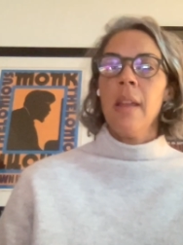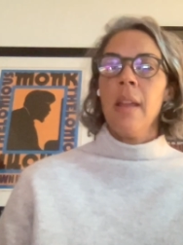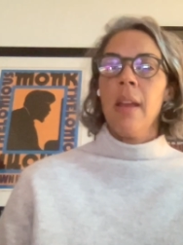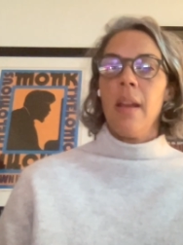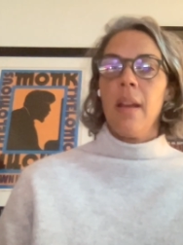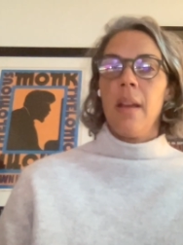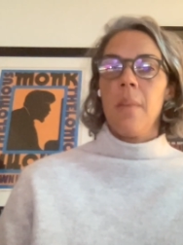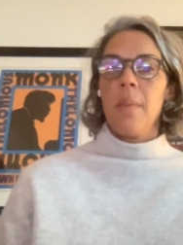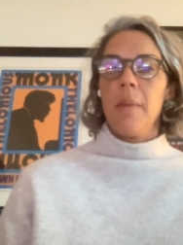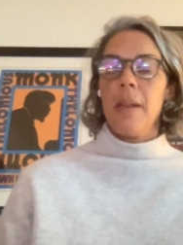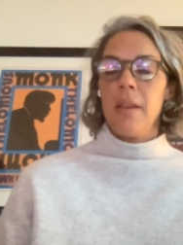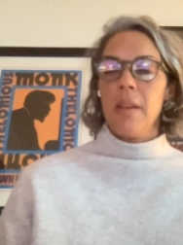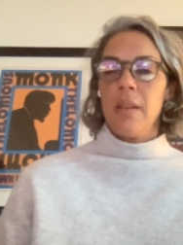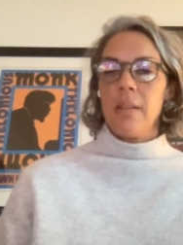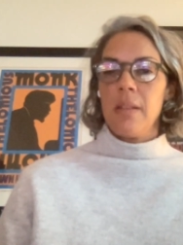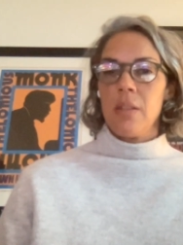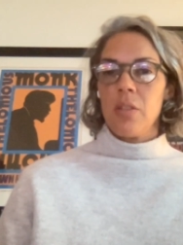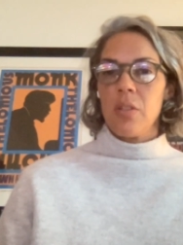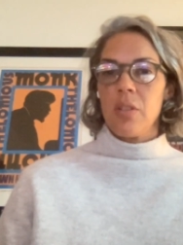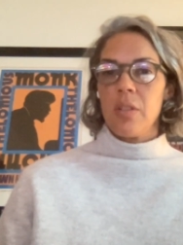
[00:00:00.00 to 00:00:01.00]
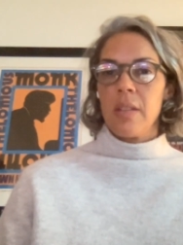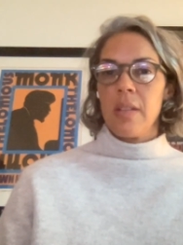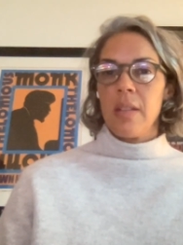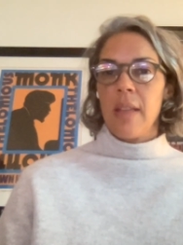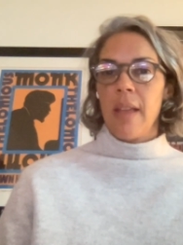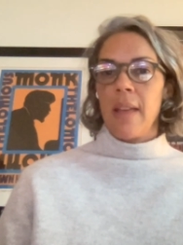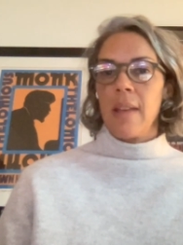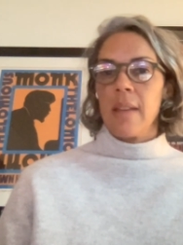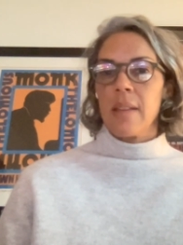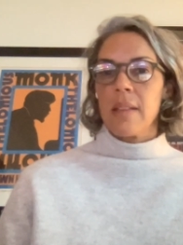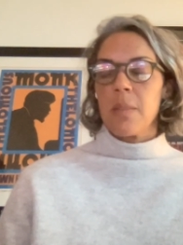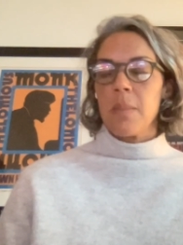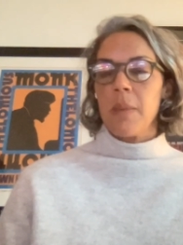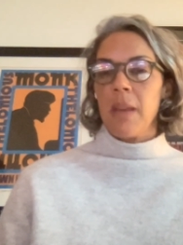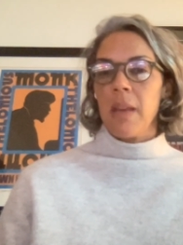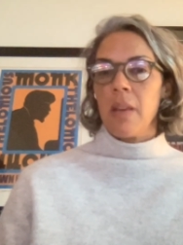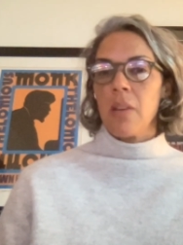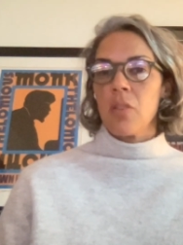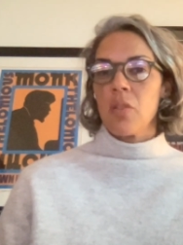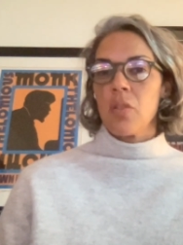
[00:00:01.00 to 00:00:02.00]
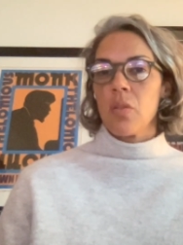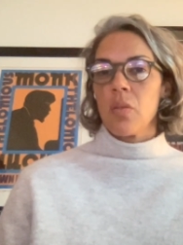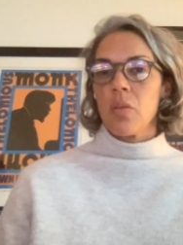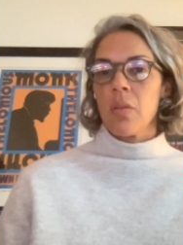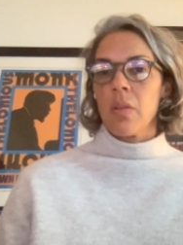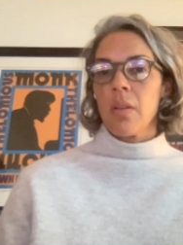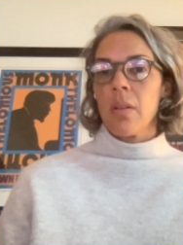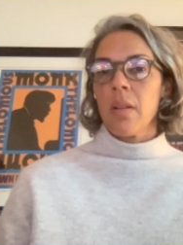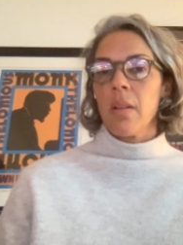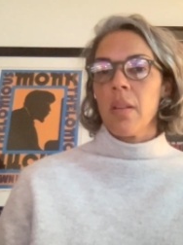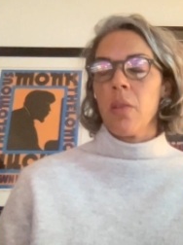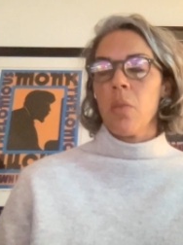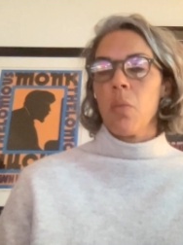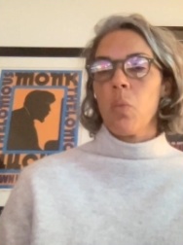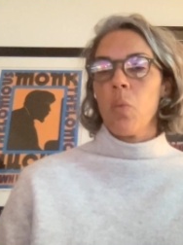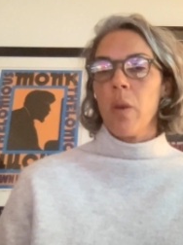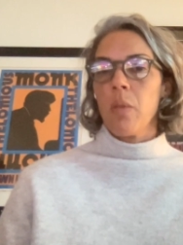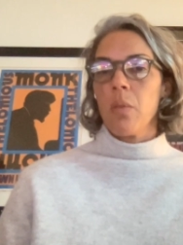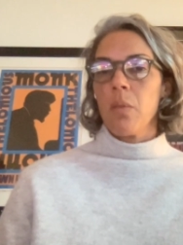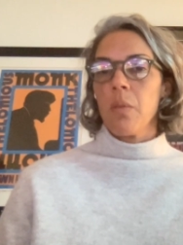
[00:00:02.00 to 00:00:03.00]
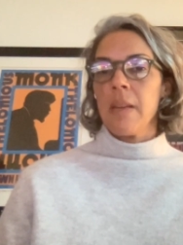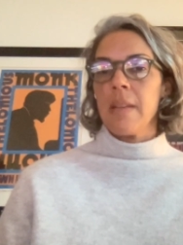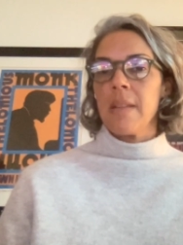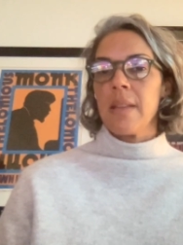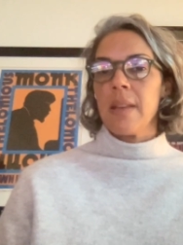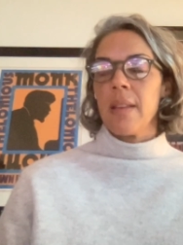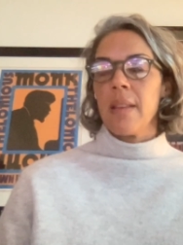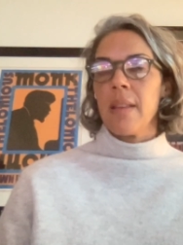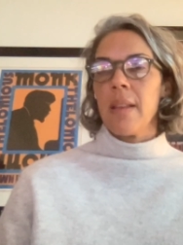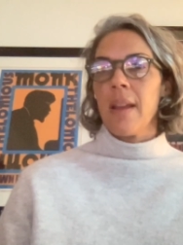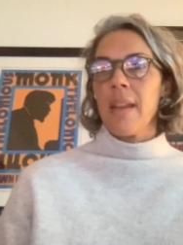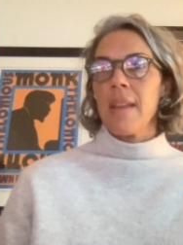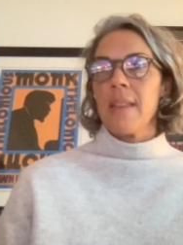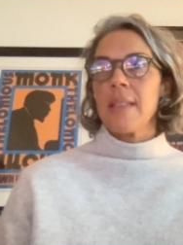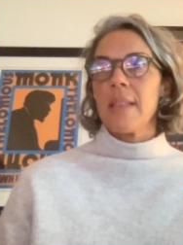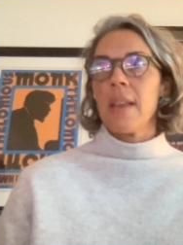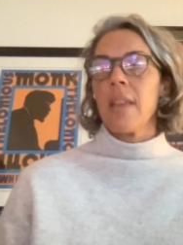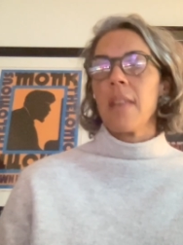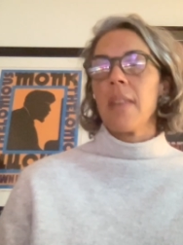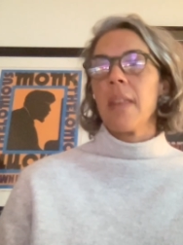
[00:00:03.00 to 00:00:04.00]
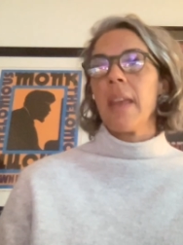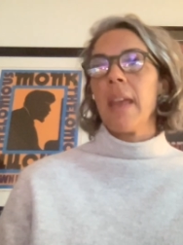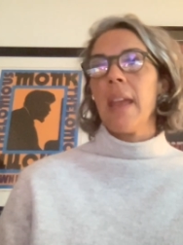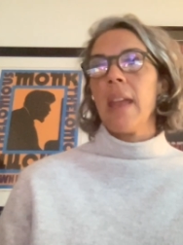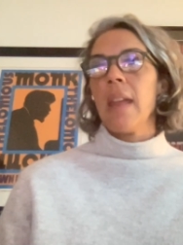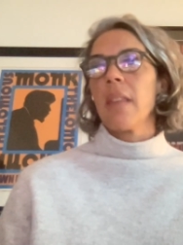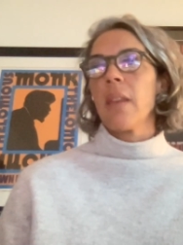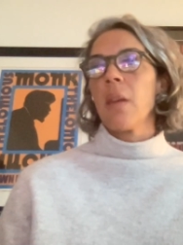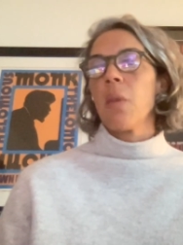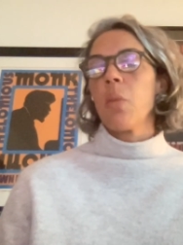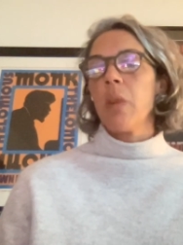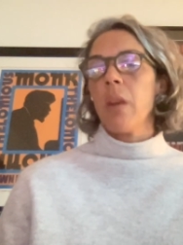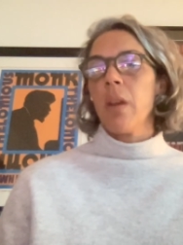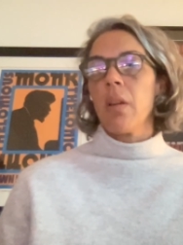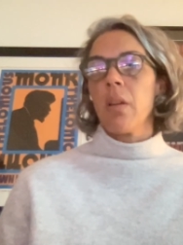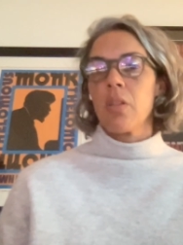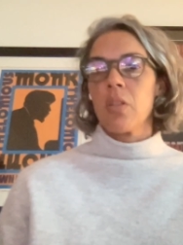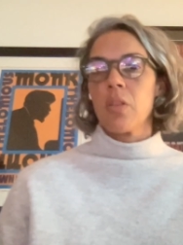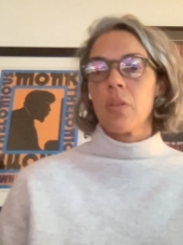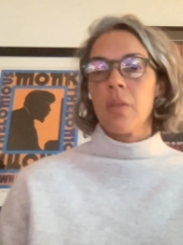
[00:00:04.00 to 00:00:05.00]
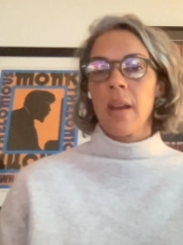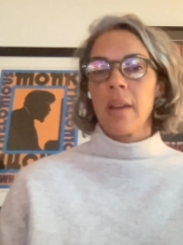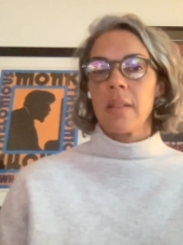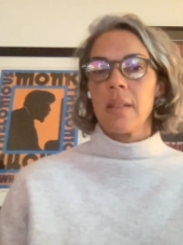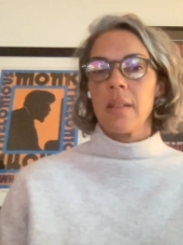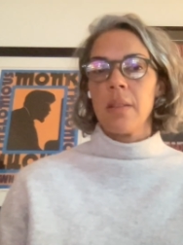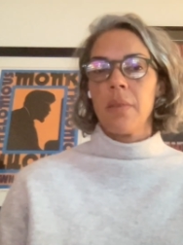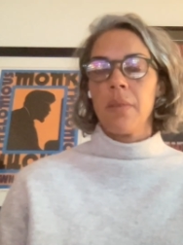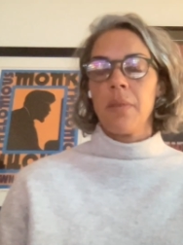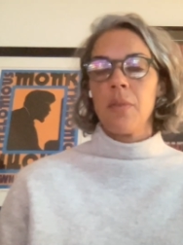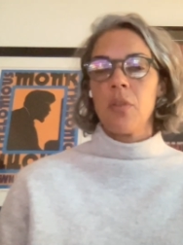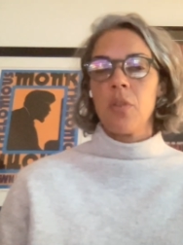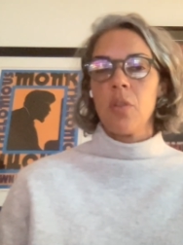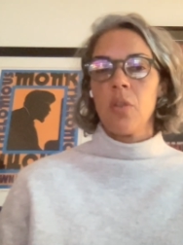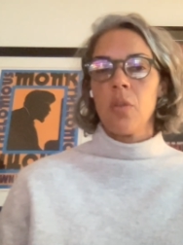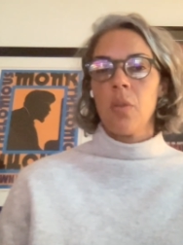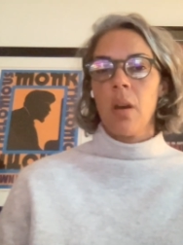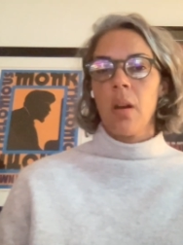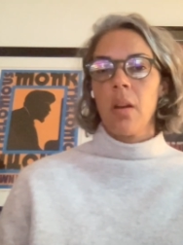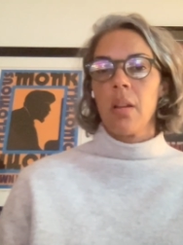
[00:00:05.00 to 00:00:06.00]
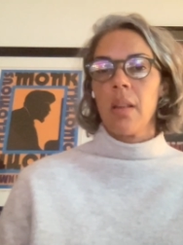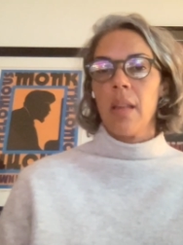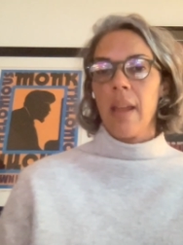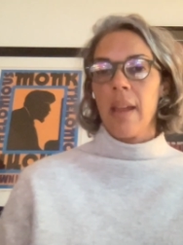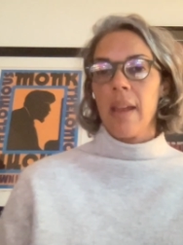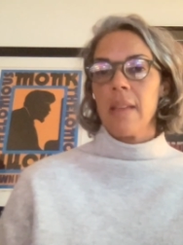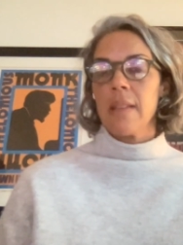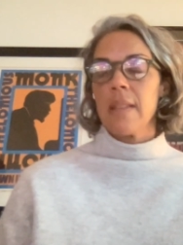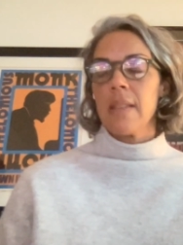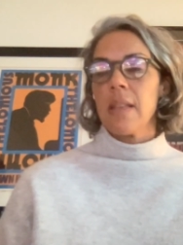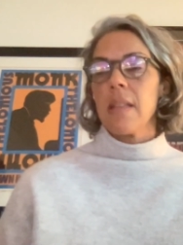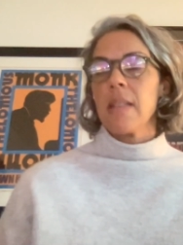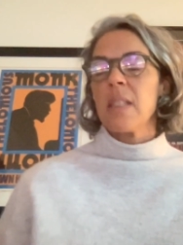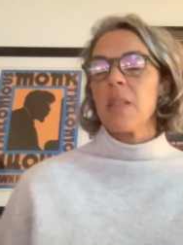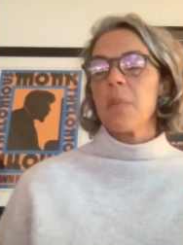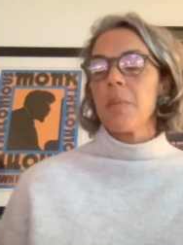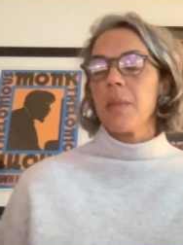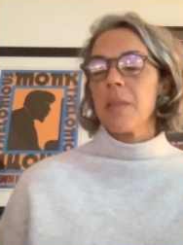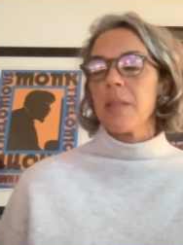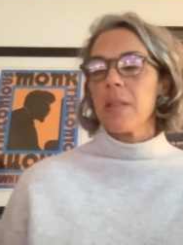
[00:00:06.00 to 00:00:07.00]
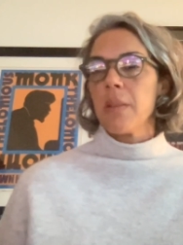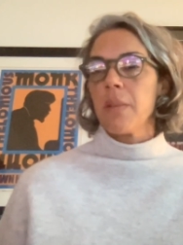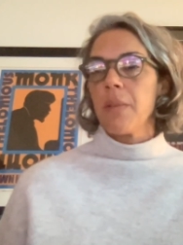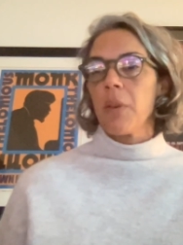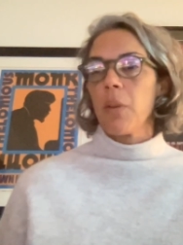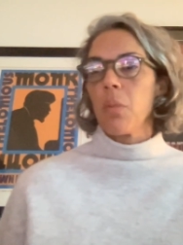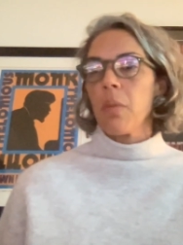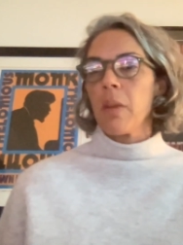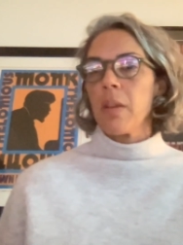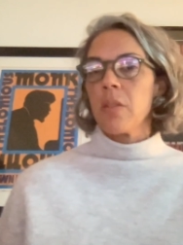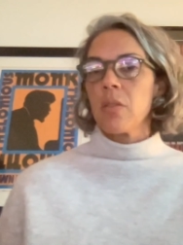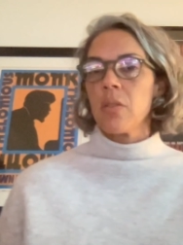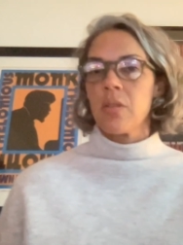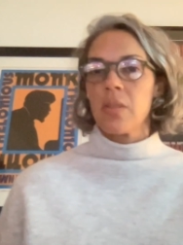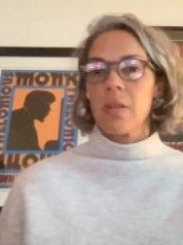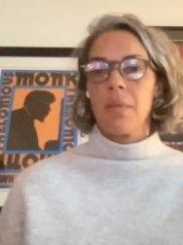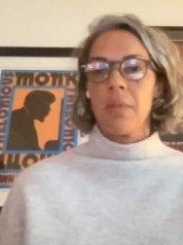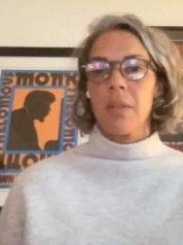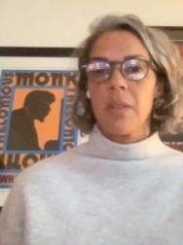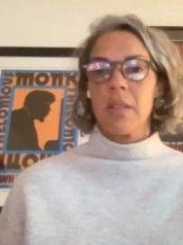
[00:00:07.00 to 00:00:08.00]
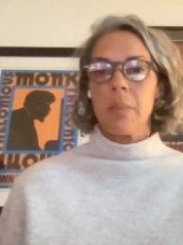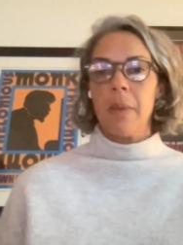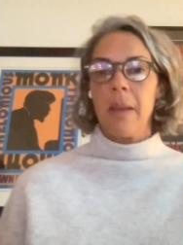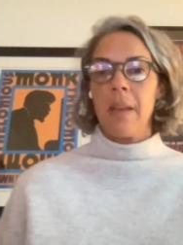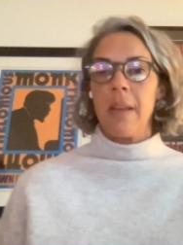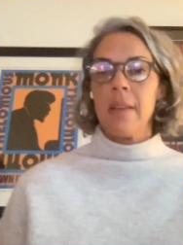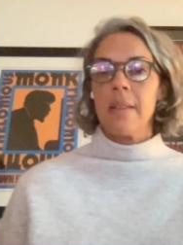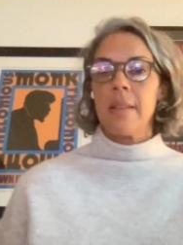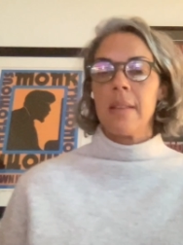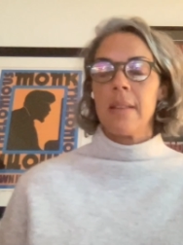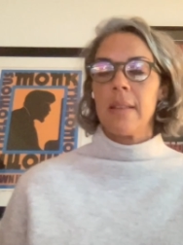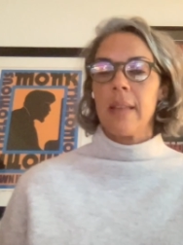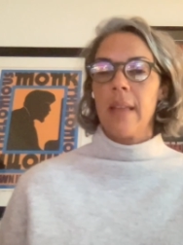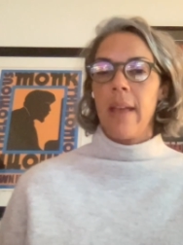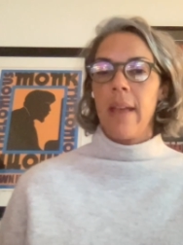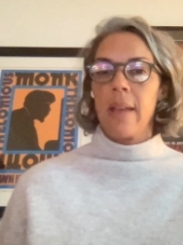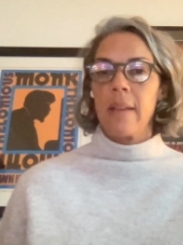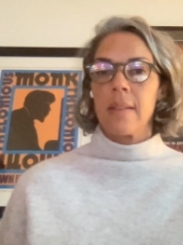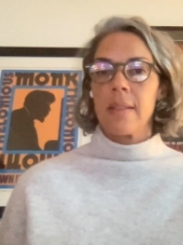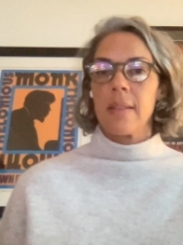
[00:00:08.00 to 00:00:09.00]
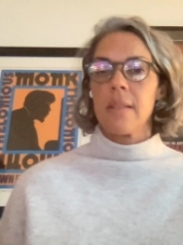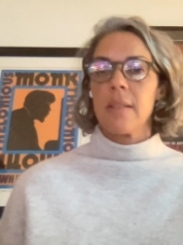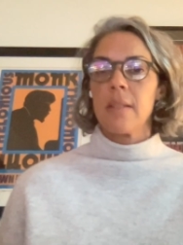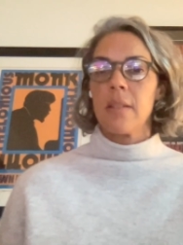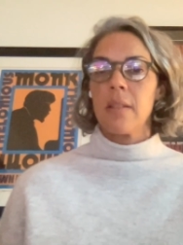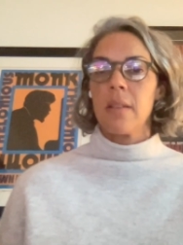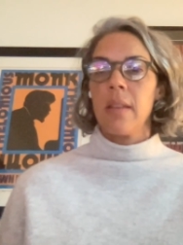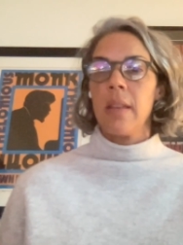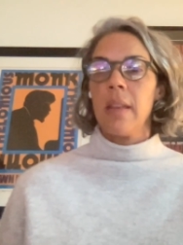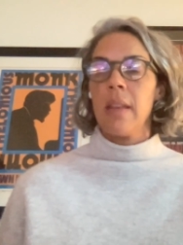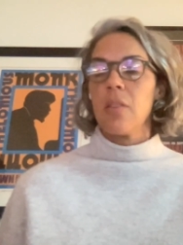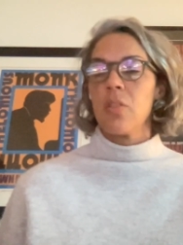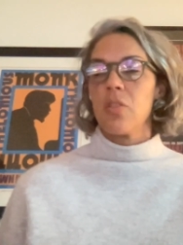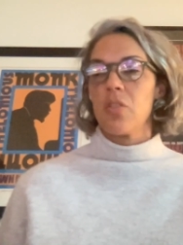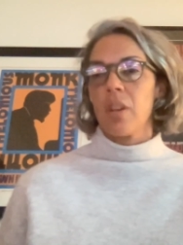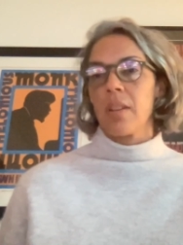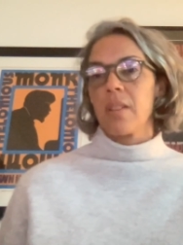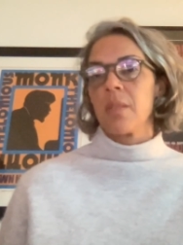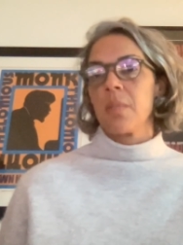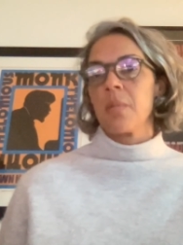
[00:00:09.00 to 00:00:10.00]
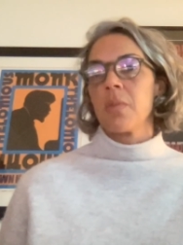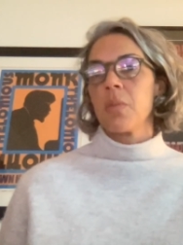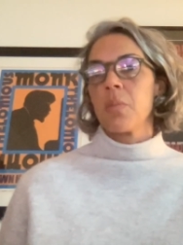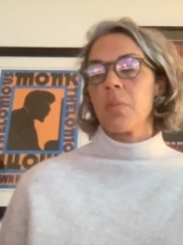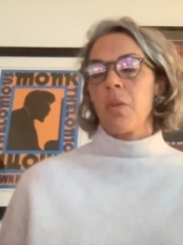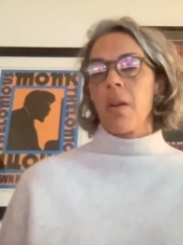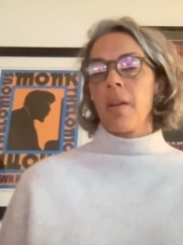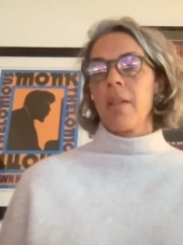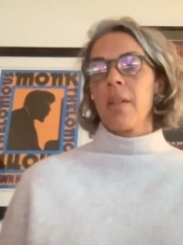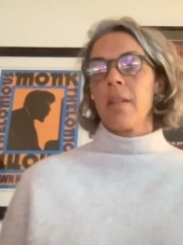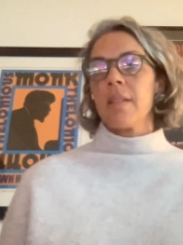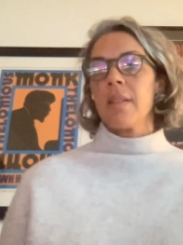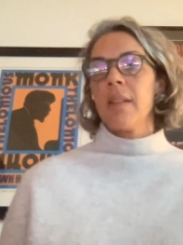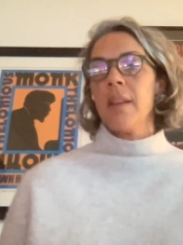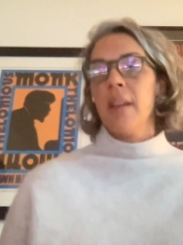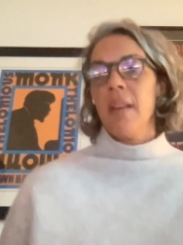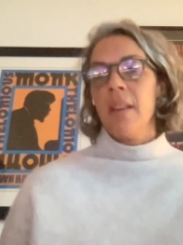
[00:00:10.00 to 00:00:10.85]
In addition to that, it's making sure the icing on the cake that we are attractive to our clients and specific renters of the space is the access to the injectables product.